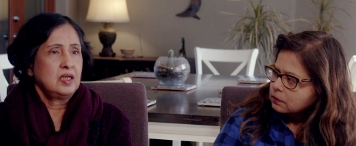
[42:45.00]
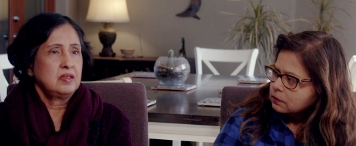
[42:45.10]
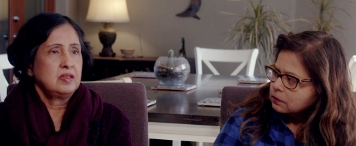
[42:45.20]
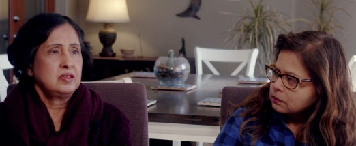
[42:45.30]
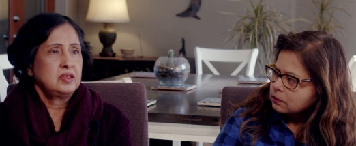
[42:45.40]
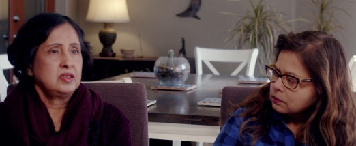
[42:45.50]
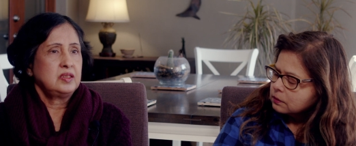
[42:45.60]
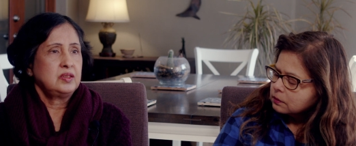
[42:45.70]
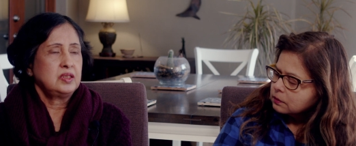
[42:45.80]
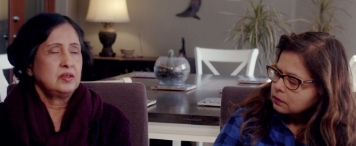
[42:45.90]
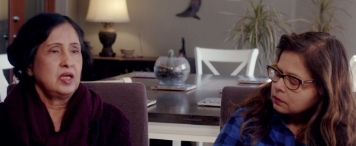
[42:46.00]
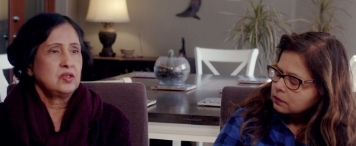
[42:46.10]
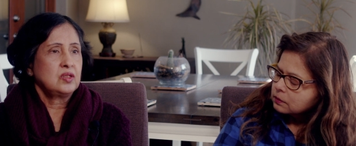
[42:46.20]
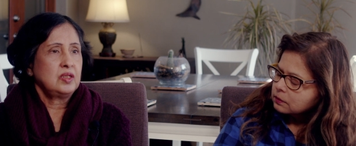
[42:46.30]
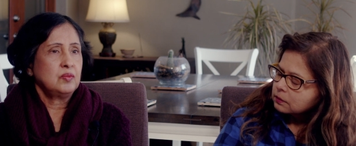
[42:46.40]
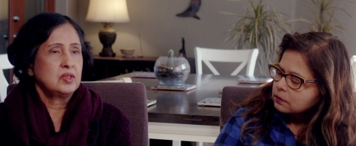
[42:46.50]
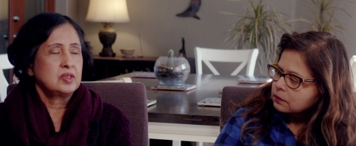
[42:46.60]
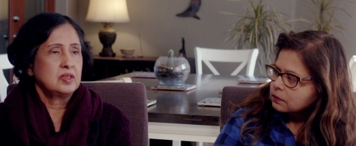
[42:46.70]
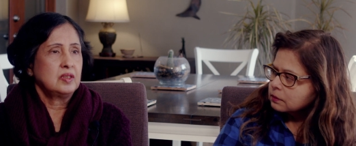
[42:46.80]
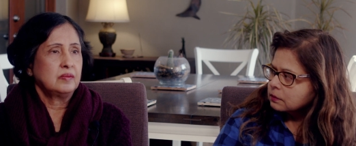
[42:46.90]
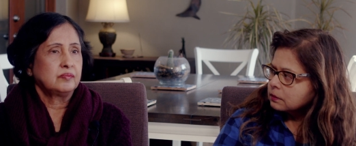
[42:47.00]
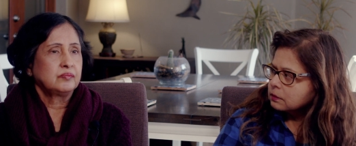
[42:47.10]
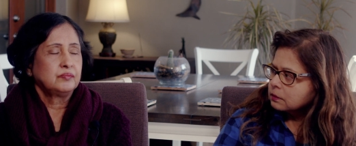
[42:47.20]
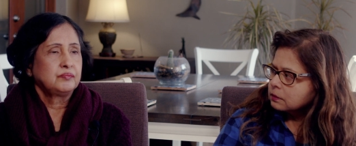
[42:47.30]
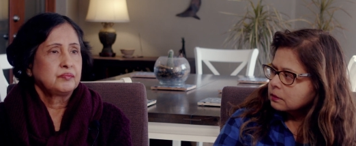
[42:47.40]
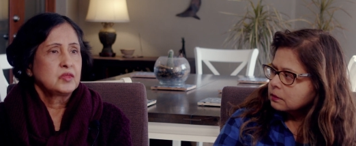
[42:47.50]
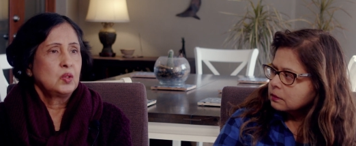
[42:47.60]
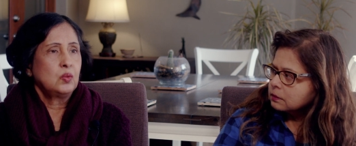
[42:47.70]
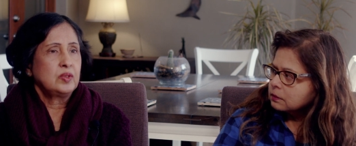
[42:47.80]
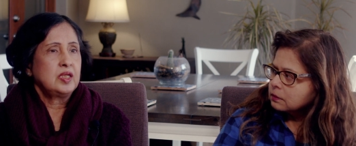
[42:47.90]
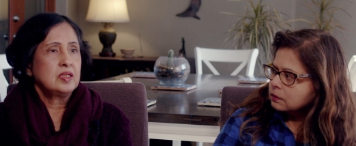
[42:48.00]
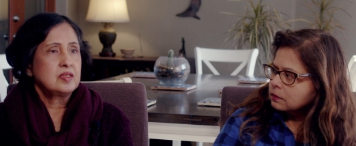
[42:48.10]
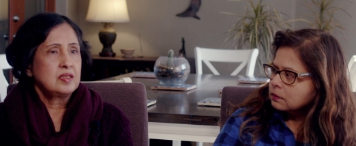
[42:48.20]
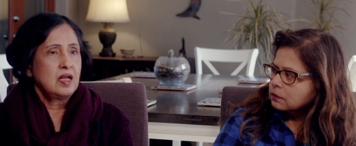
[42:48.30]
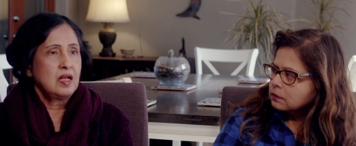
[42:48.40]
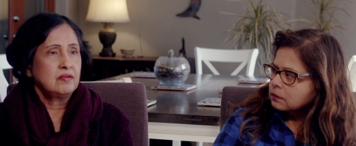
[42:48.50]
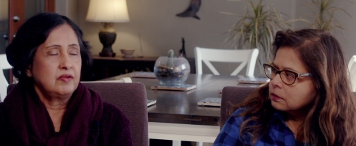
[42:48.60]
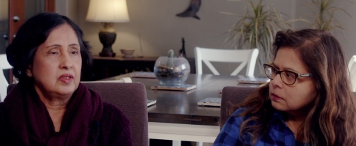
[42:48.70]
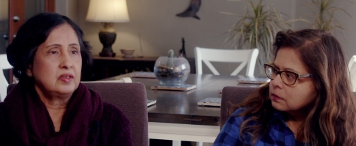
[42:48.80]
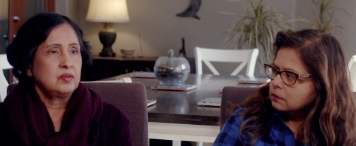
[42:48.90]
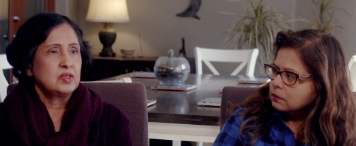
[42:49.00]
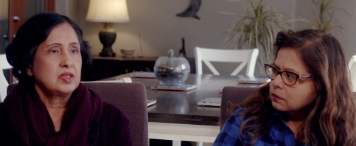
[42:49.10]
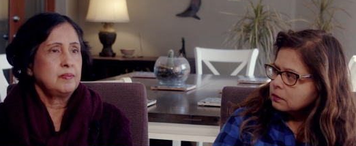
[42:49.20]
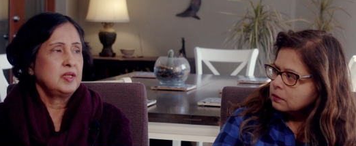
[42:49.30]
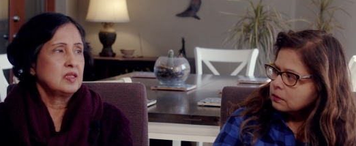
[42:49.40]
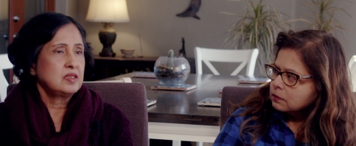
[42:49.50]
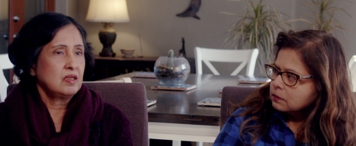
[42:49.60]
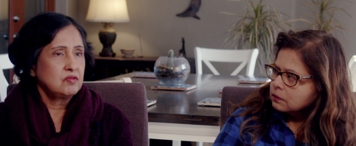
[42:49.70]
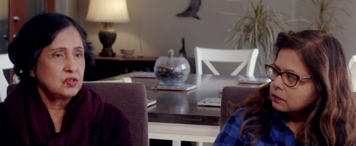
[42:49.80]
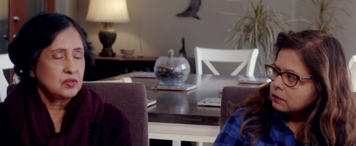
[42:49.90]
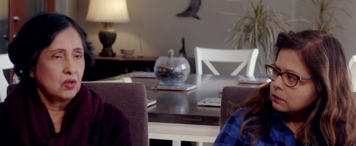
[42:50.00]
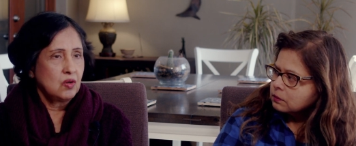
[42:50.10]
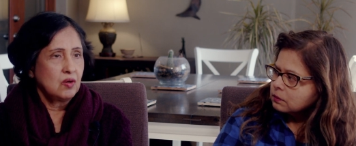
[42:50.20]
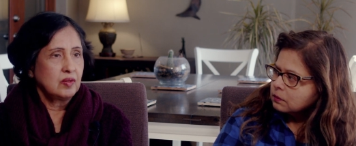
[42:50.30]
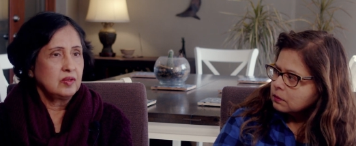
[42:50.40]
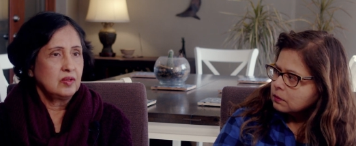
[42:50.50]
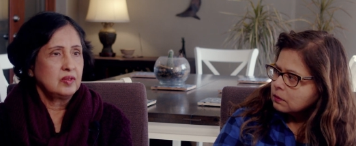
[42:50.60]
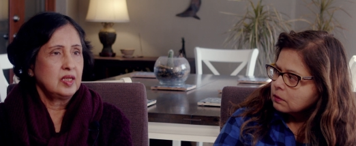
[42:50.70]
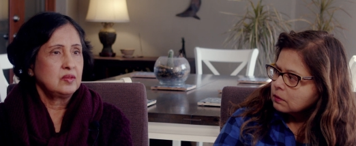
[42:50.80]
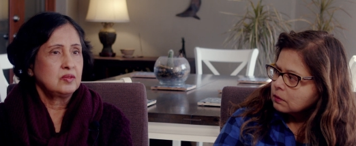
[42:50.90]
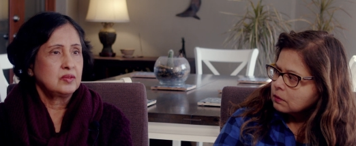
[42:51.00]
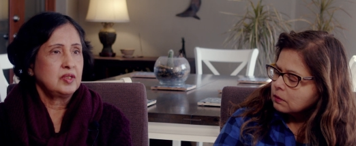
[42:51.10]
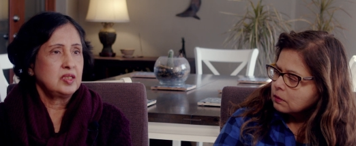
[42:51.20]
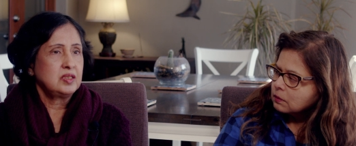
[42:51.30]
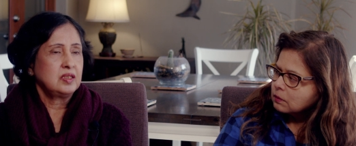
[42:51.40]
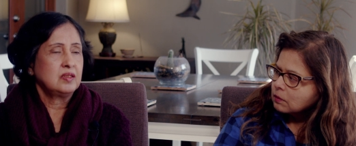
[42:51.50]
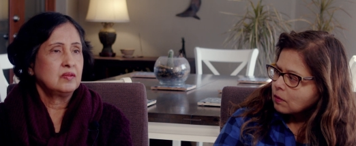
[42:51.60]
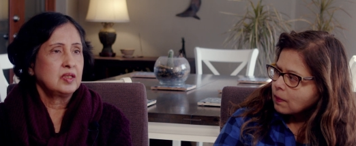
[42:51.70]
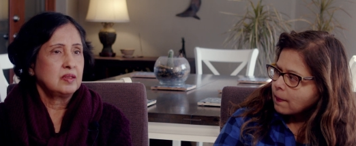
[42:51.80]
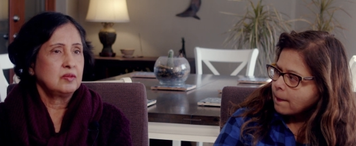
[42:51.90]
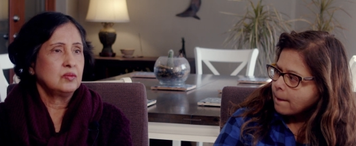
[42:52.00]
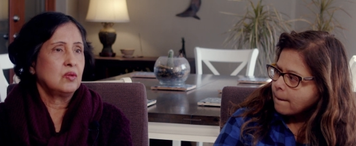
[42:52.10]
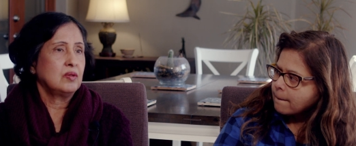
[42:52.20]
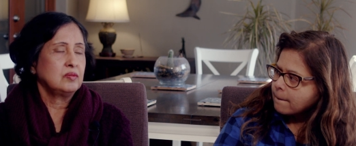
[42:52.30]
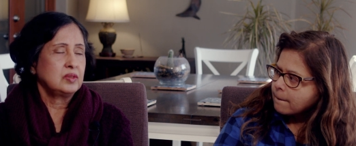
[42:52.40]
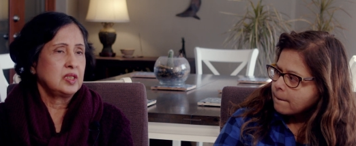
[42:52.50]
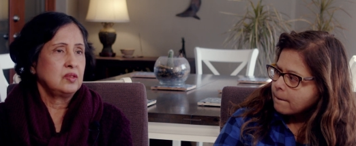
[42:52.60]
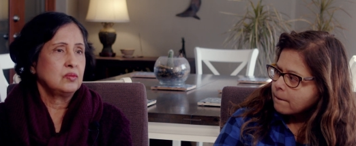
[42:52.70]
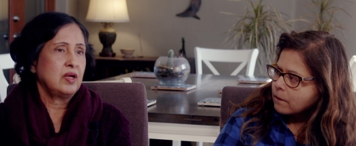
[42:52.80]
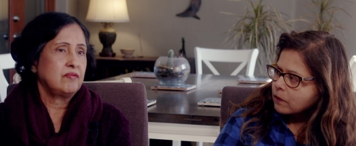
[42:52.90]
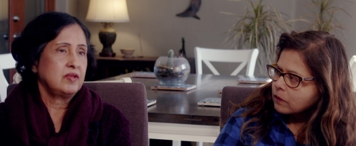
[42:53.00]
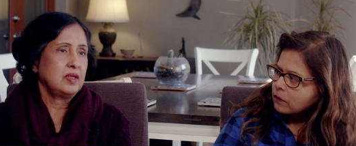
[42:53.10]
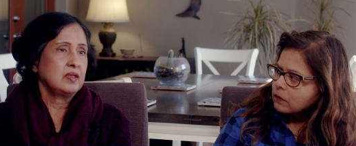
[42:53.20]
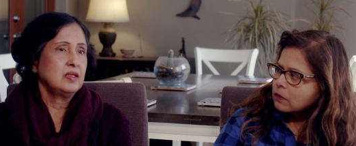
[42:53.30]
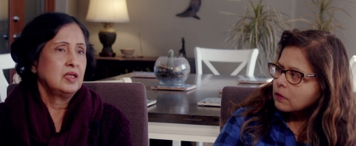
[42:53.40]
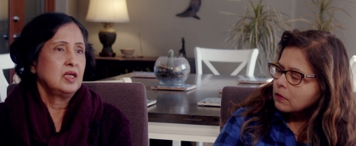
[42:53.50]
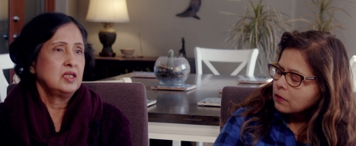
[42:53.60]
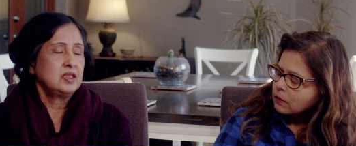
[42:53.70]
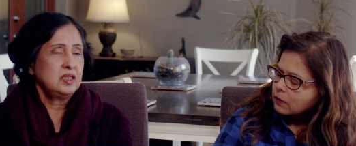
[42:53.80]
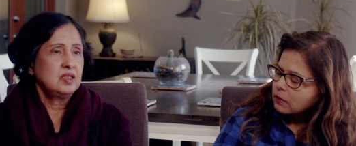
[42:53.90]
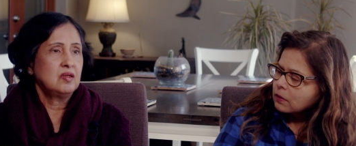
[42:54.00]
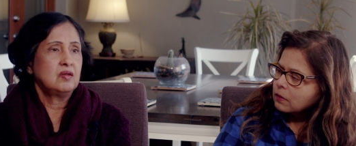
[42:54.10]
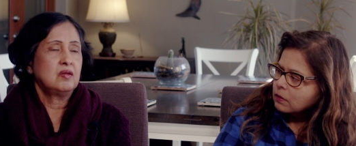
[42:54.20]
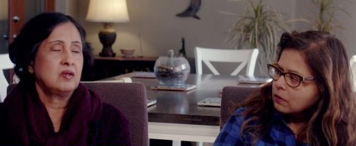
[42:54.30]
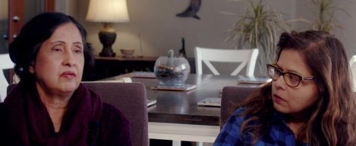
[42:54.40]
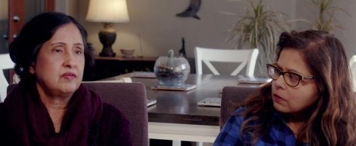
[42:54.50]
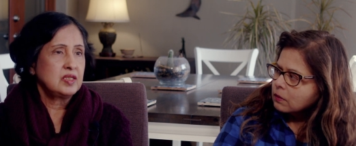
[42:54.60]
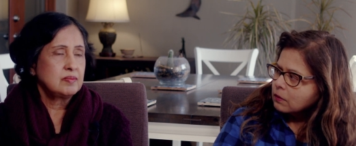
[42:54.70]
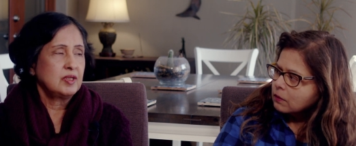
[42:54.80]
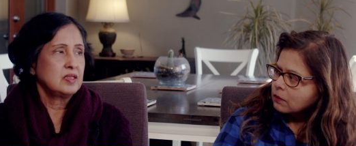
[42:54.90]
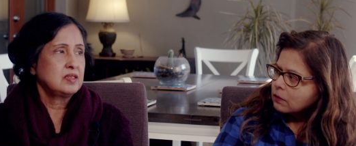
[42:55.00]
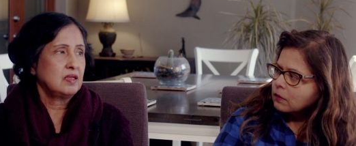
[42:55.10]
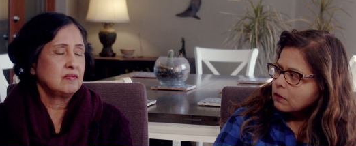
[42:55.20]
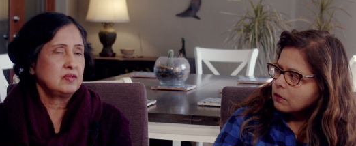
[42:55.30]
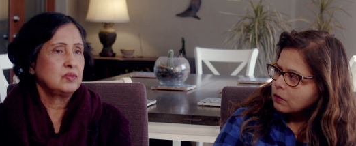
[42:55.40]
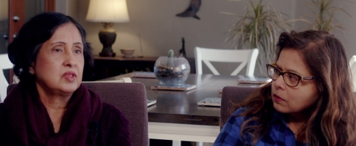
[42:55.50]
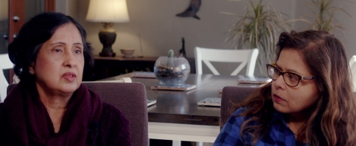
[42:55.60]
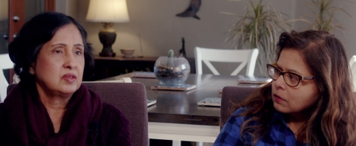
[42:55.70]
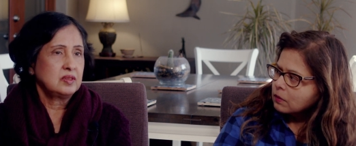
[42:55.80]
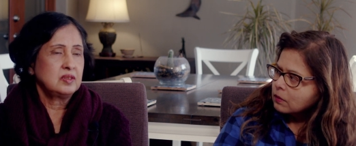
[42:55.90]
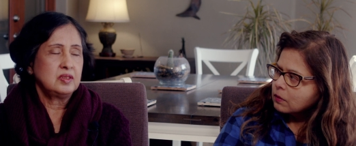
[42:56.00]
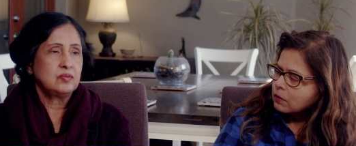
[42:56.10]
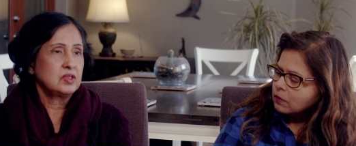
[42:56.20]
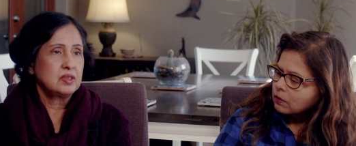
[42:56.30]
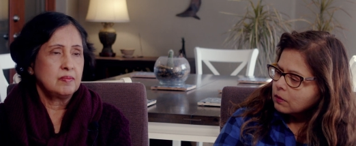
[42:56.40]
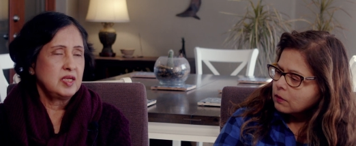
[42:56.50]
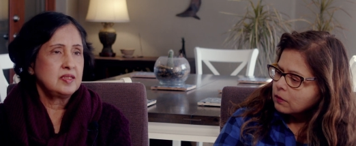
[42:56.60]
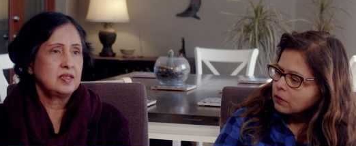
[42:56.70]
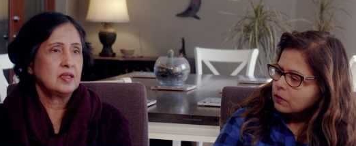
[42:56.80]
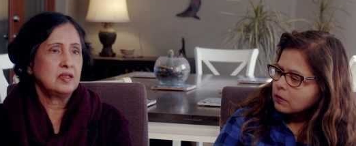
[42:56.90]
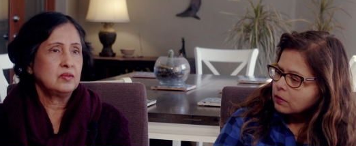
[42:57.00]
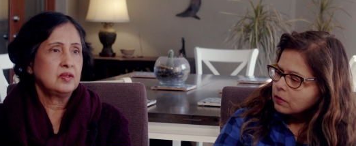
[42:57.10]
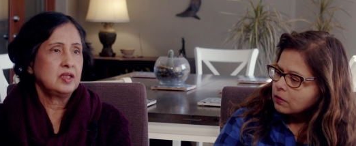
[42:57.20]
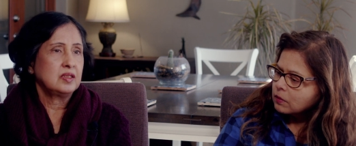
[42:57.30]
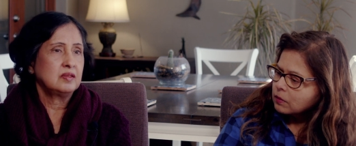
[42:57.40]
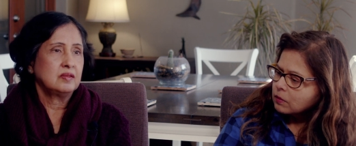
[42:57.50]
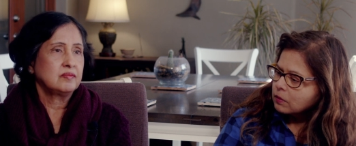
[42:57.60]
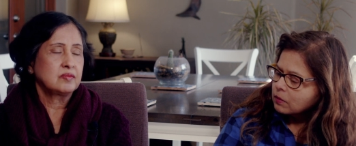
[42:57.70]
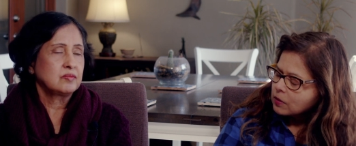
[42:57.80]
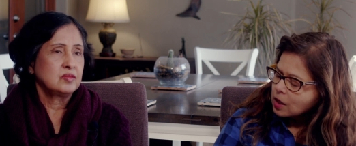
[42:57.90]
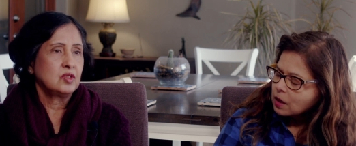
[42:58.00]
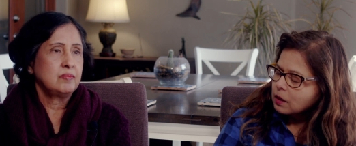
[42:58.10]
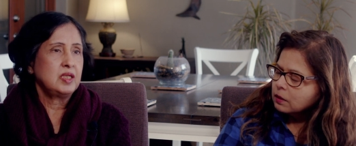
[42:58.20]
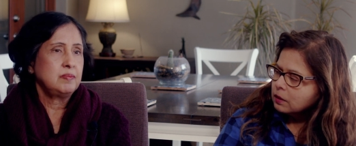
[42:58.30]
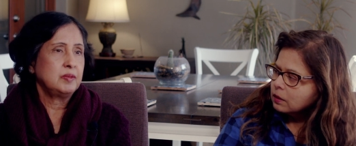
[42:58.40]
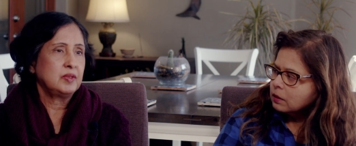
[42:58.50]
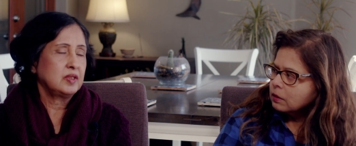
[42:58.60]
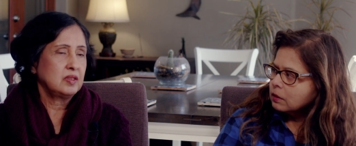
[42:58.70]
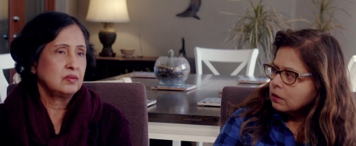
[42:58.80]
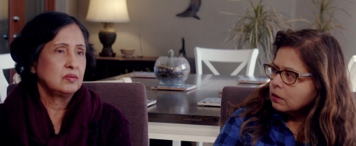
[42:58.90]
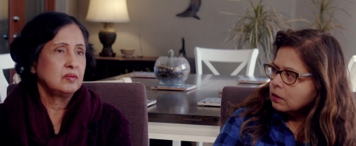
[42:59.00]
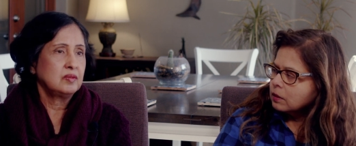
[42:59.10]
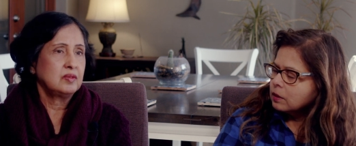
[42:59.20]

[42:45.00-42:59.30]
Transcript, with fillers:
Speaker 1: I, she, she actually was um, holding herself and she was keeping herself strong and all that so that she you know can do all, can do everything she did a lot of things by herself she was it was amazing i don't think uh, yeah. not many people can do